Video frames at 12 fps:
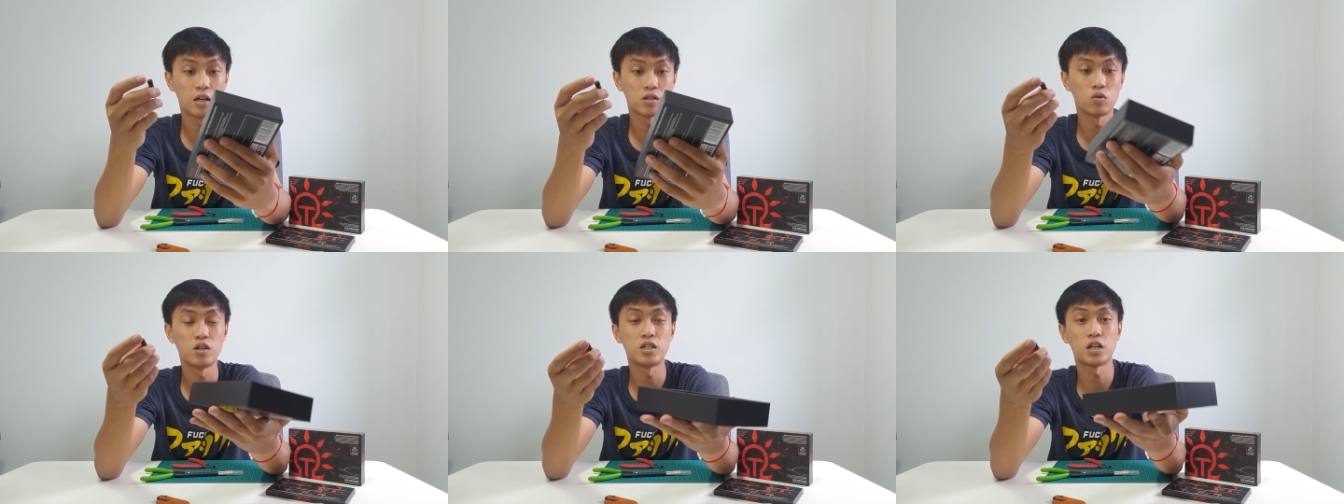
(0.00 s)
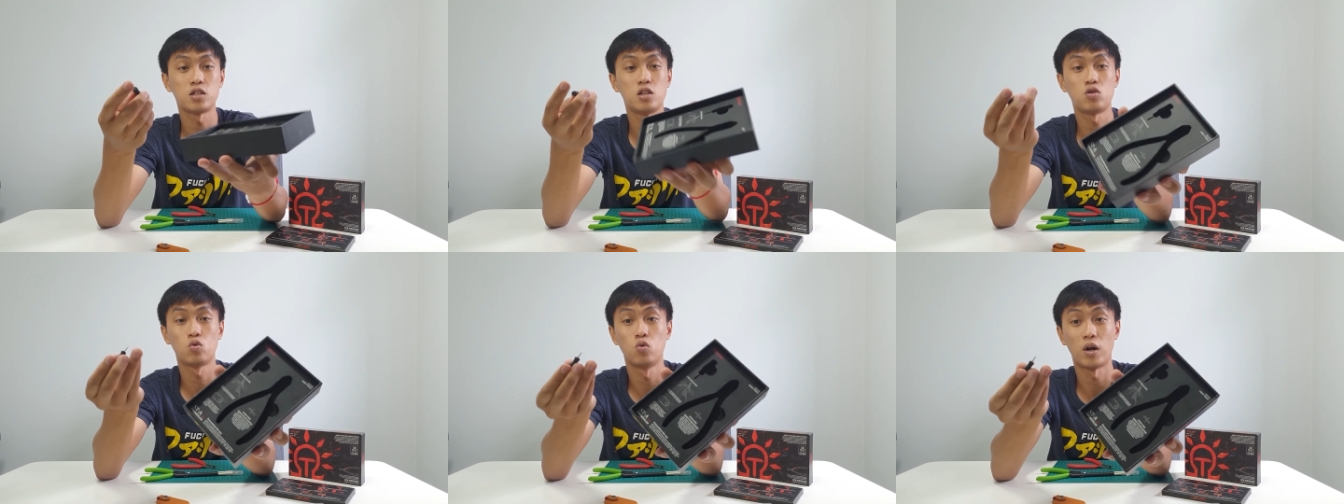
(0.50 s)
There's only just
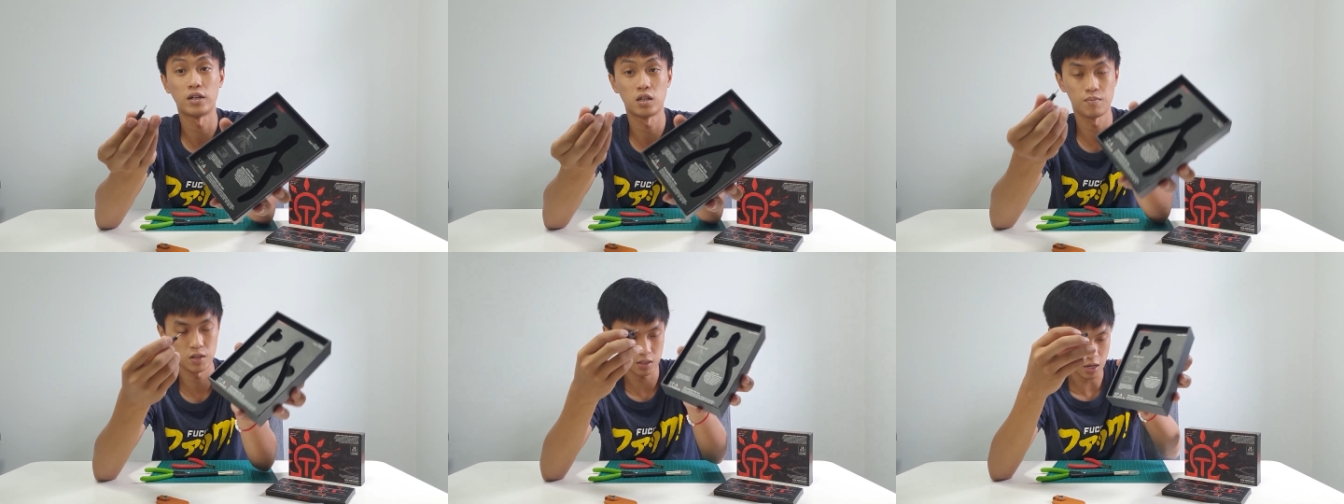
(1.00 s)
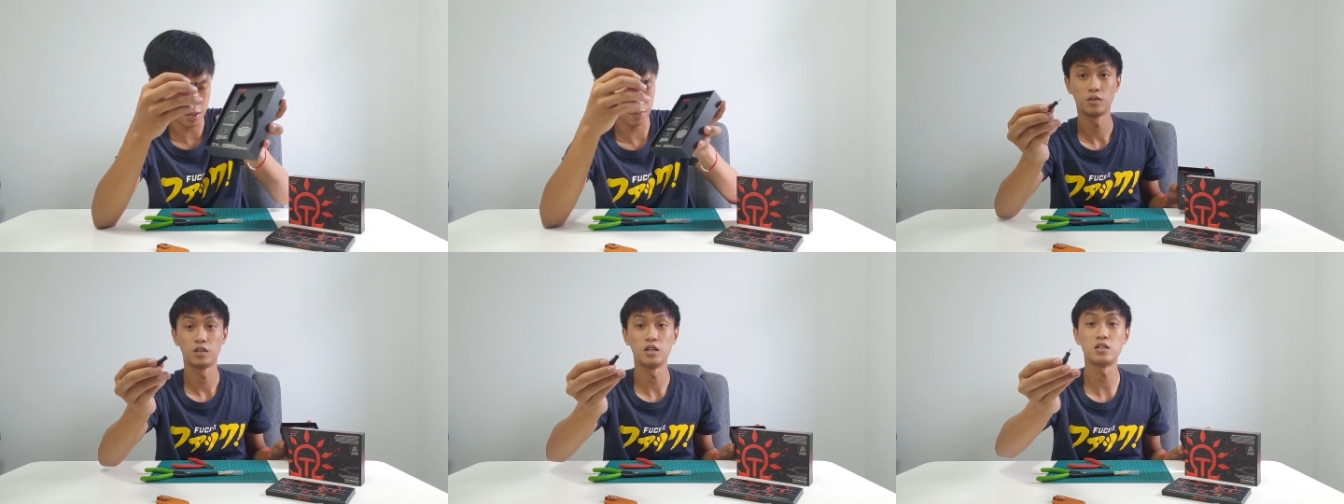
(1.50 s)
these two items
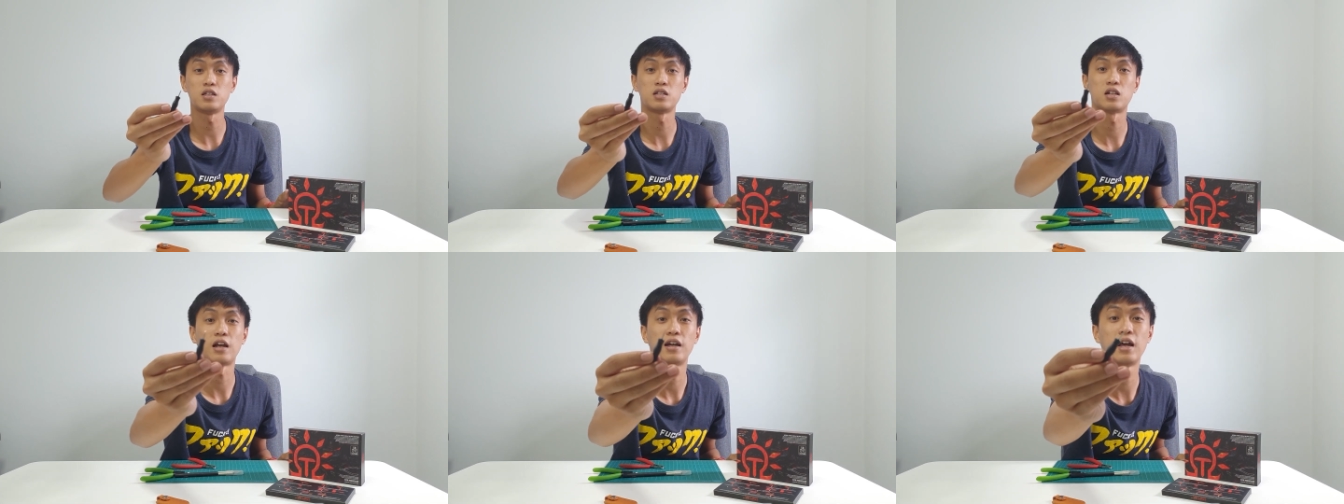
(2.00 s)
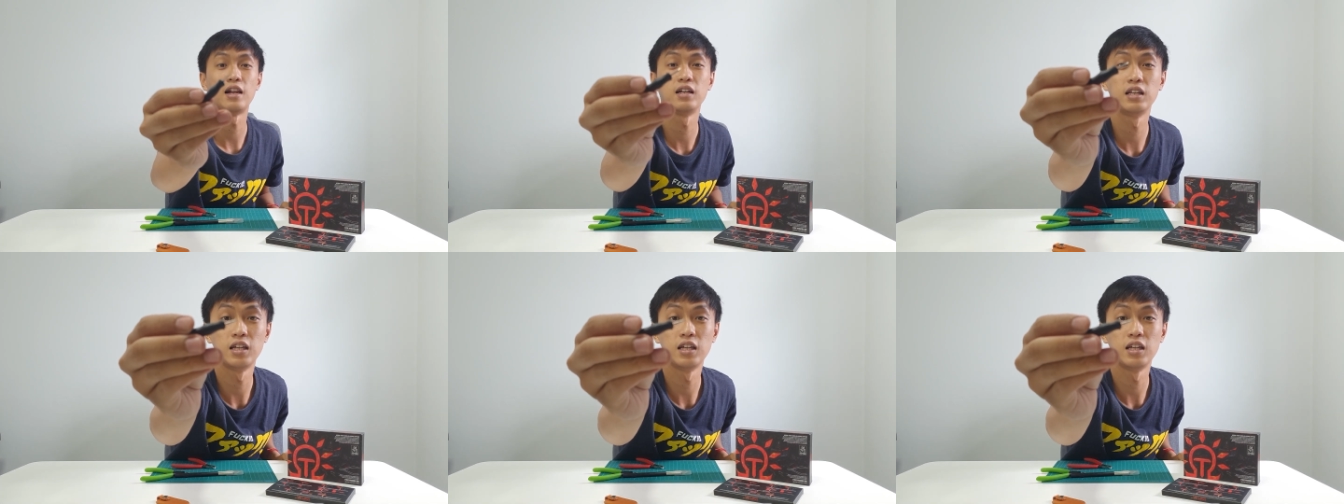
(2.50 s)
inside. This is like Allen